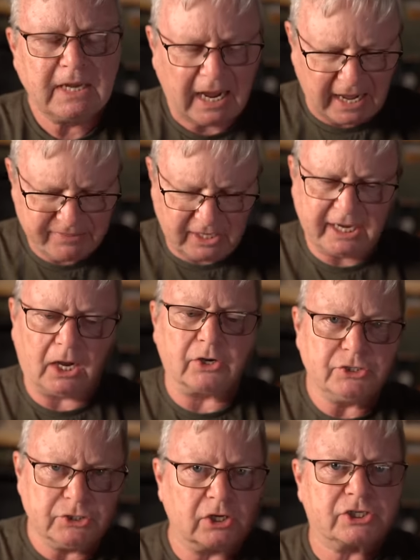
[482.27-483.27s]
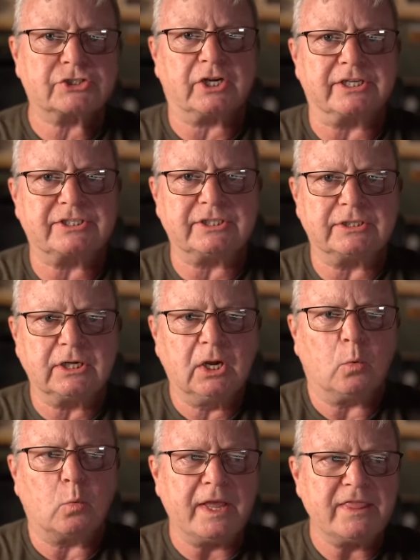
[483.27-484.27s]
and they are not trusted
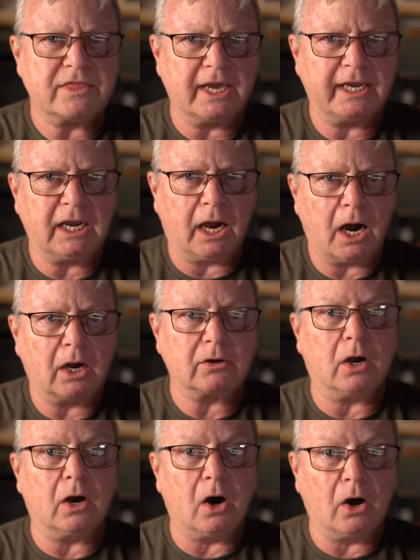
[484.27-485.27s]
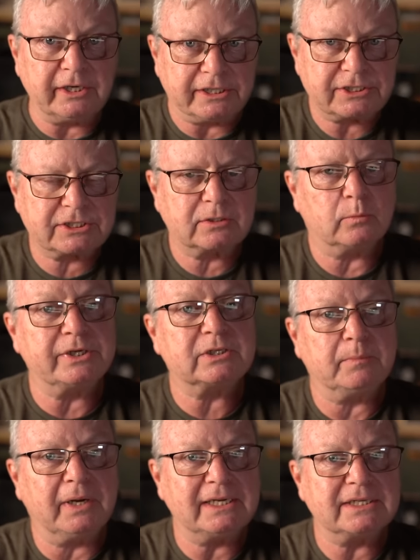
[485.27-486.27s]
when they are honest, which
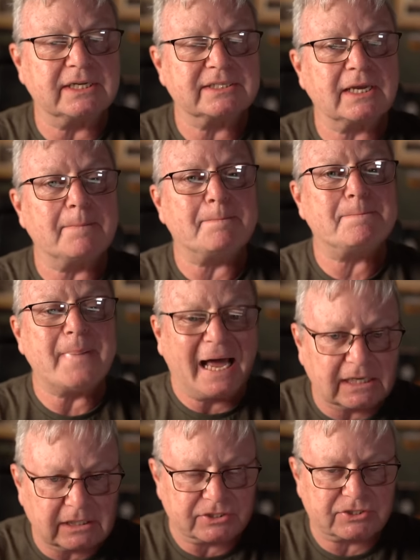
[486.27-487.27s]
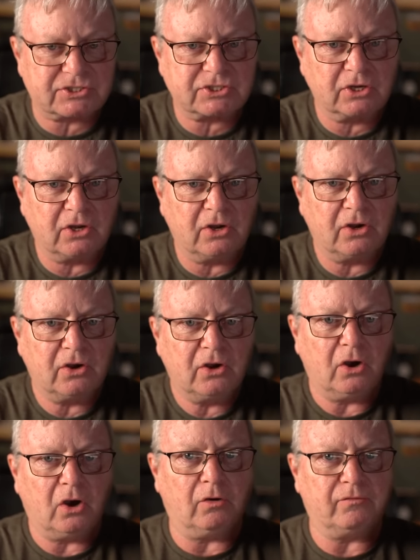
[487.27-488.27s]
means there's a balance
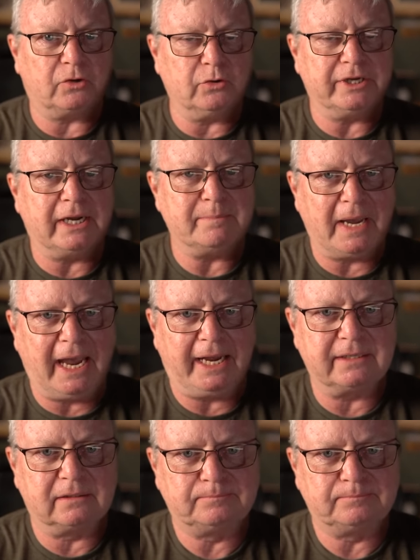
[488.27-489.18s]
of good and bad.